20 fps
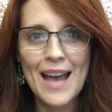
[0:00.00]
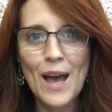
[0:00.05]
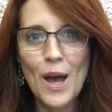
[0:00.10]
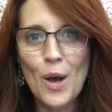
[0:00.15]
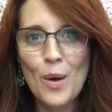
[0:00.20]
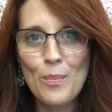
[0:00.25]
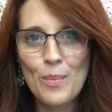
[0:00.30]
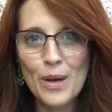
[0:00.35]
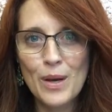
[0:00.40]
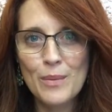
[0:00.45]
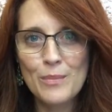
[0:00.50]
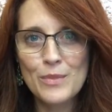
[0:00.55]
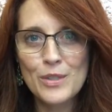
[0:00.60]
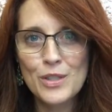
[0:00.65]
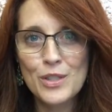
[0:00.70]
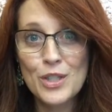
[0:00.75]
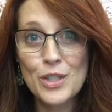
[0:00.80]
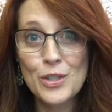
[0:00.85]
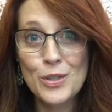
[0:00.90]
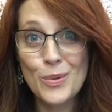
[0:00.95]

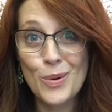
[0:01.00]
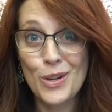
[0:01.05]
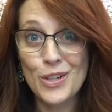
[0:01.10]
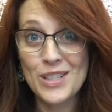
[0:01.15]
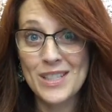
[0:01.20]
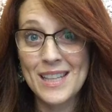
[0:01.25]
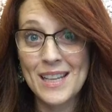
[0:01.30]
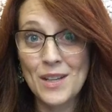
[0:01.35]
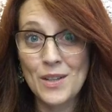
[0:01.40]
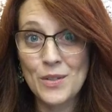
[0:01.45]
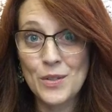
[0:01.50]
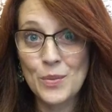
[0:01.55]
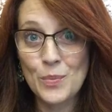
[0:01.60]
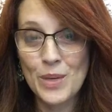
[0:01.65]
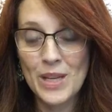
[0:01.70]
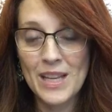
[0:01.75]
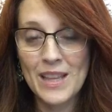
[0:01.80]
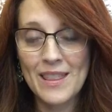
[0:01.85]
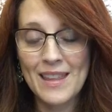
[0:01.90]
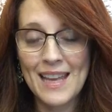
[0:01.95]
albums to do our sales
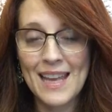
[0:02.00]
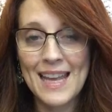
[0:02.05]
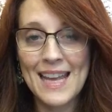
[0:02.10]
with,